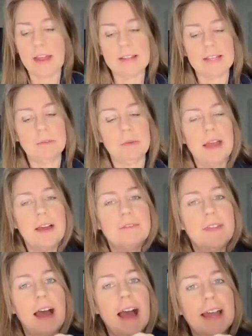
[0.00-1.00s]
Finally, we have
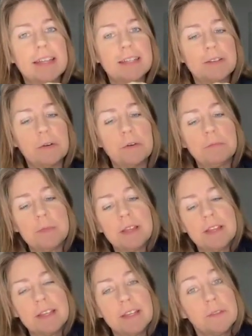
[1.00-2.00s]
the iced oatmeal,
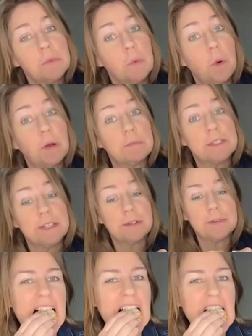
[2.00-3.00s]
and it's warm too